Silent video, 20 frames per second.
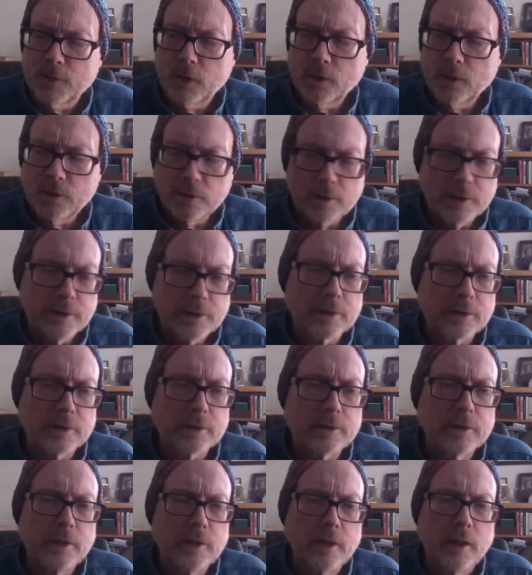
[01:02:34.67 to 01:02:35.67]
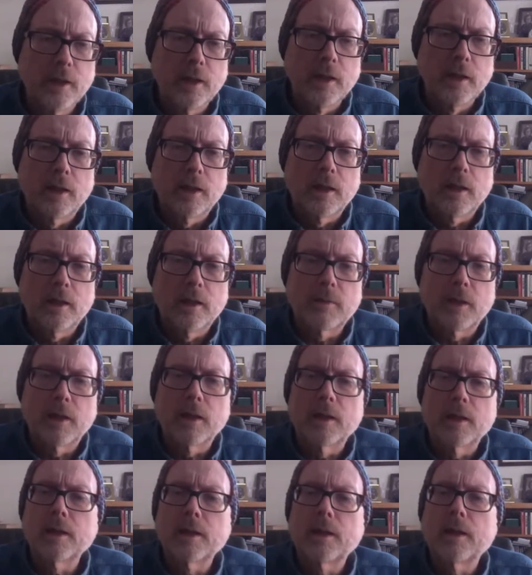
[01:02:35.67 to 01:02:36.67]
earlier, a
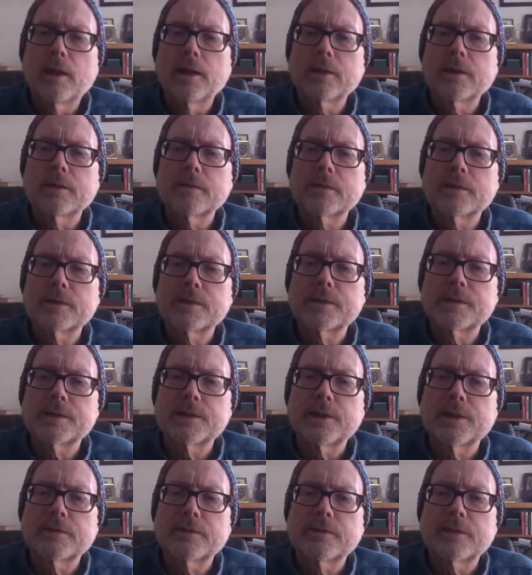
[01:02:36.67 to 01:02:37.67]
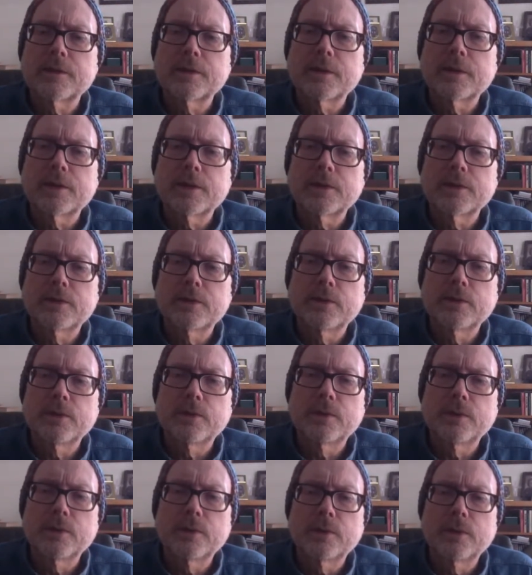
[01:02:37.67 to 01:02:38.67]
lot of the stuff that I
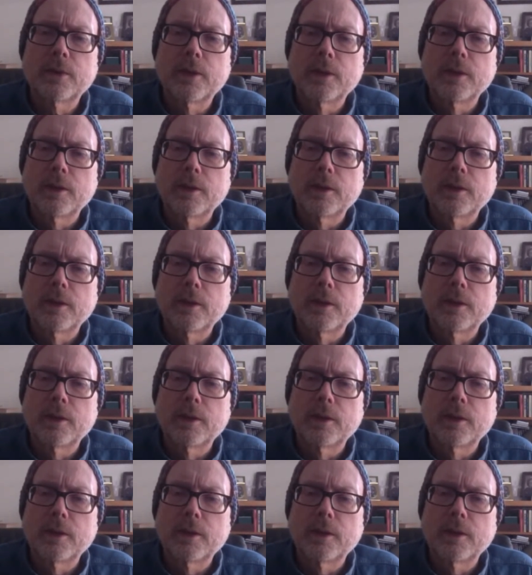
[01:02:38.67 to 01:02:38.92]
do